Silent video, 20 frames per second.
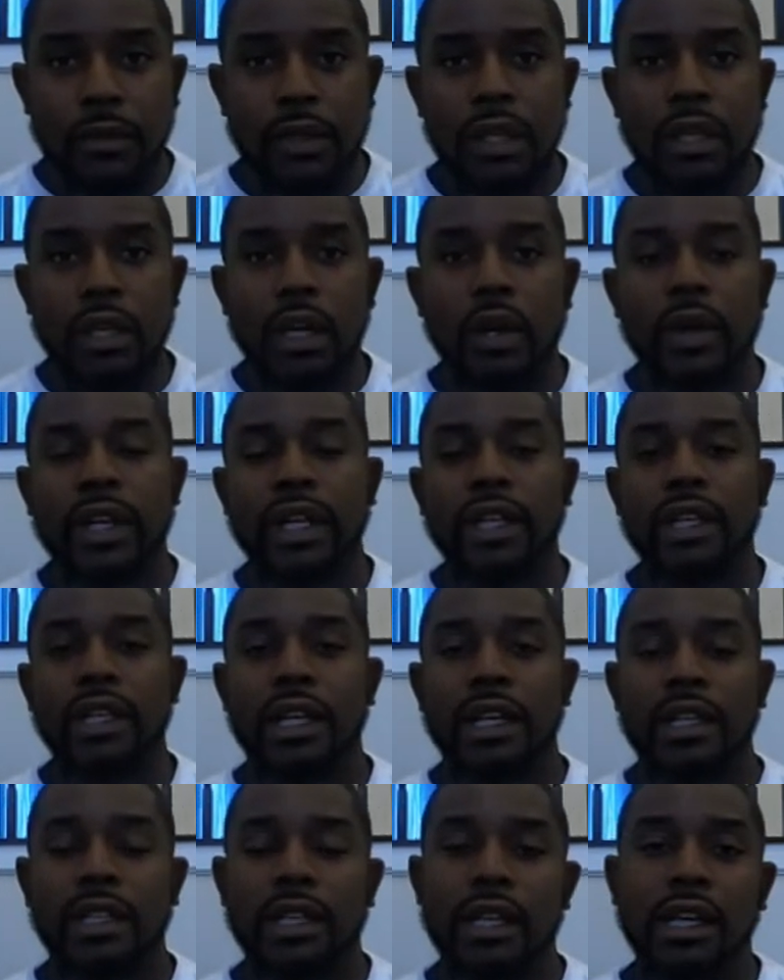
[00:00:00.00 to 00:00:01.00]

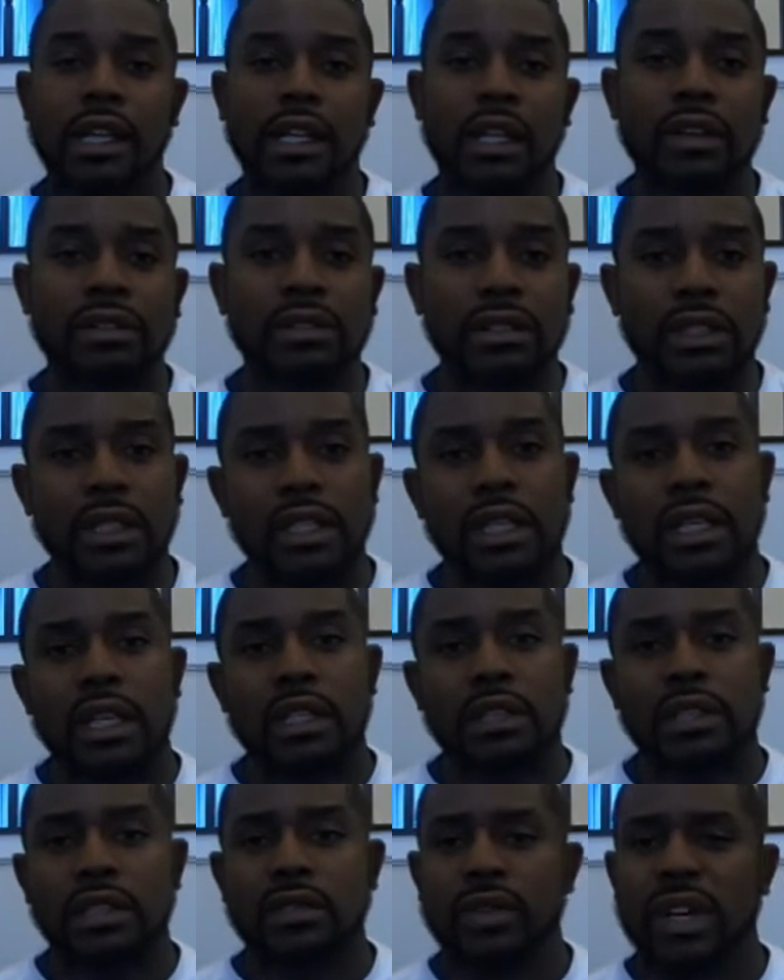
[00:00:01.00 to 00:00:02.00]
And then closing,
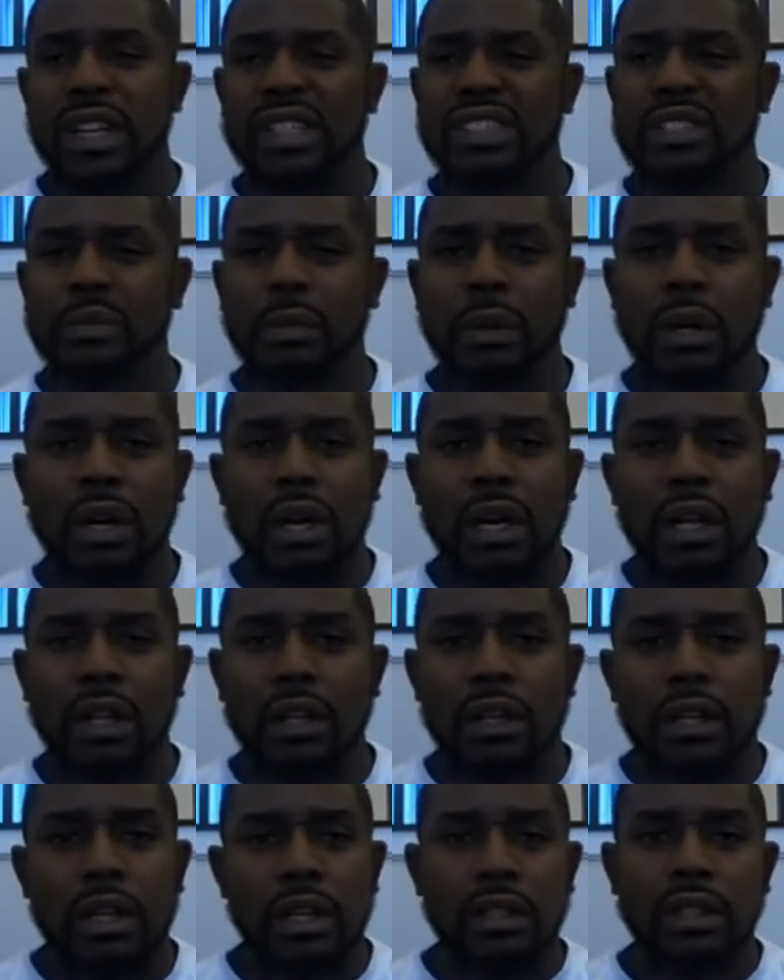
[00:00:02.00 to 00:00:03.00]
just write a
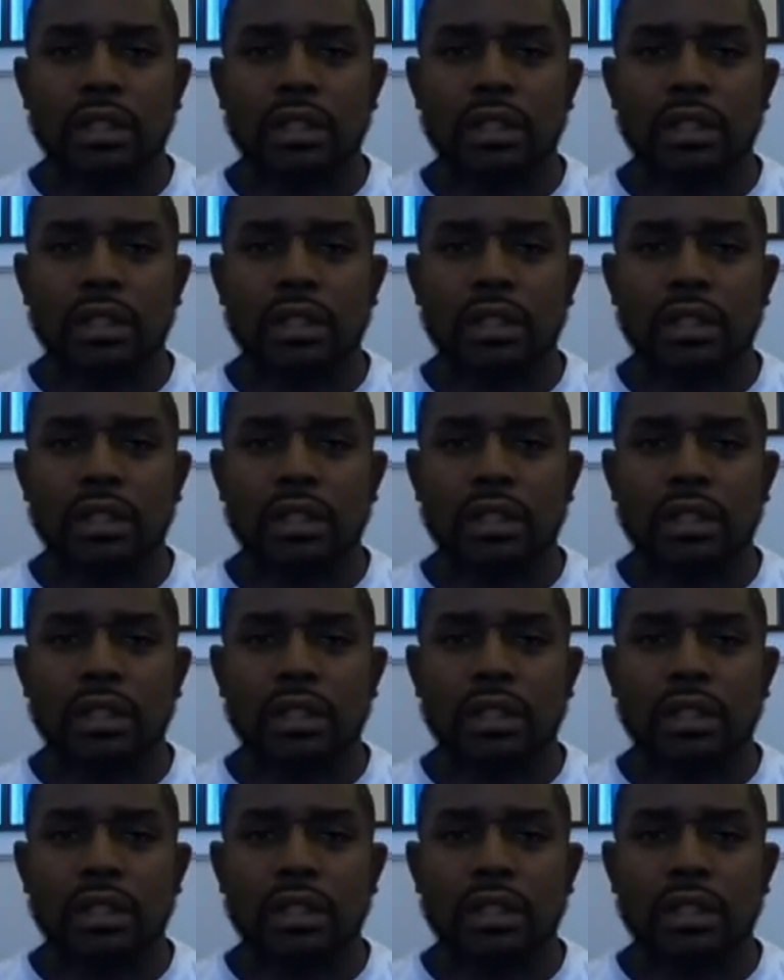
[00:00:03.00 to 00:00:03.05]
small